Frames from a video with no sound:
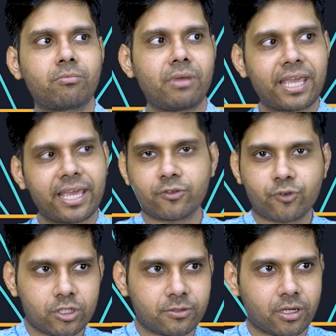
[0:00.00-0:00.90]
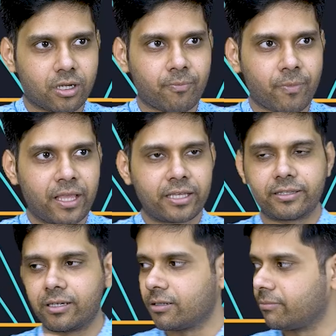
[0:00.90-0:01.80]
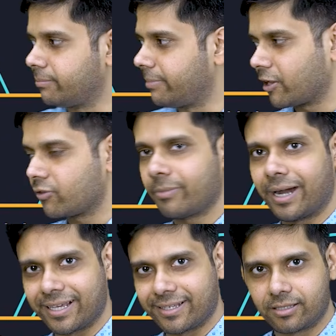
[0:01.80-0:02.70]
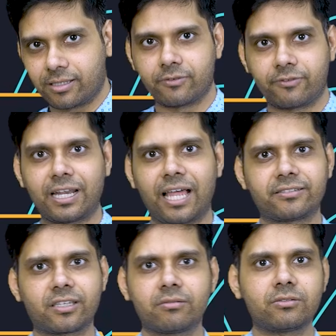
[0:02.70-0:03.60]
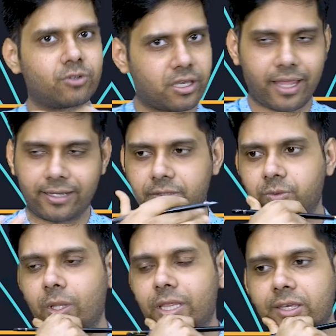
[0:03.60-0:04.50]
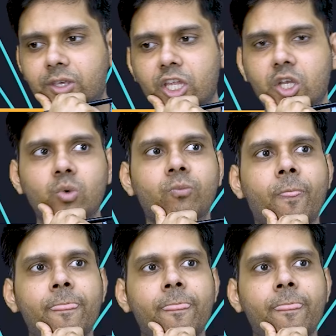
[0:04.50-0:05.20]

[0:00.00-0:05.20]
make is of course uh, the bioinformatics freelancing. Okay, that's one thing you can do.